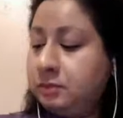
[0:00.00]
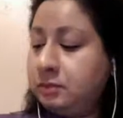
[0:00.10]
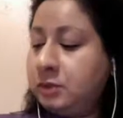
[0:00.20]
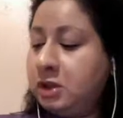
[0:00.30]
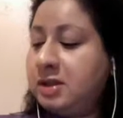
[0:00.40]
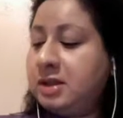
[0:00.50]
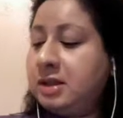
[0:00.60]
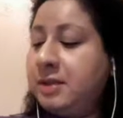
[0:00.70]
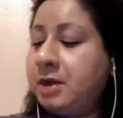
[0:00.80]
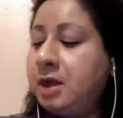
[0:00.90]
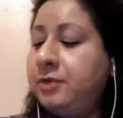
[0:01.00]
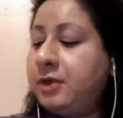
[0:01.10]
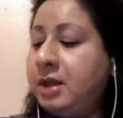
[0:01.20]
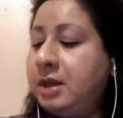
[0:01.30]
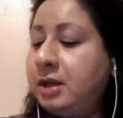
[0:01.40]
She said they were
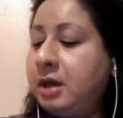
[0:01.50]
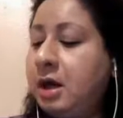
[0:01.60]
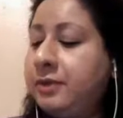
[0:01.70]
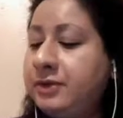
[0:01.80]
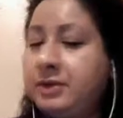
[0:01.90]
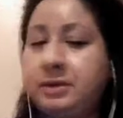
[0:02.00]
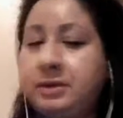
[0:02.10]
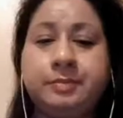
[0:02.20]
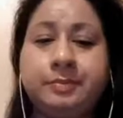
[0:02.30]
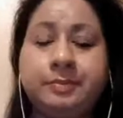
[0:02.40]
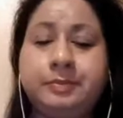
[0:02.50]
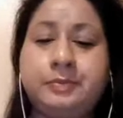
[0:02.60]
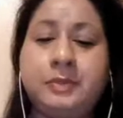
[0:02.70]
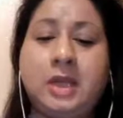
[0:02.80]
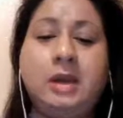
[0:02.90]
comforting the officer
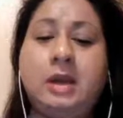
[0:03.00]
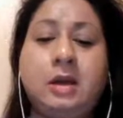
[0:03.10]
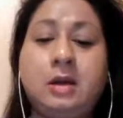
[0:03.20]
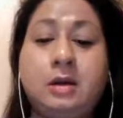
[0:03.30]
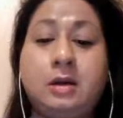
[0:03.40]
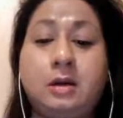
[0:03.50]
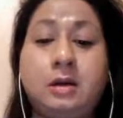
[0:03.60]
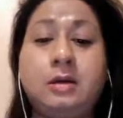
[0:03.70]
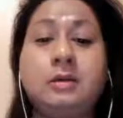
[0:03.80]
and not her and her daughter.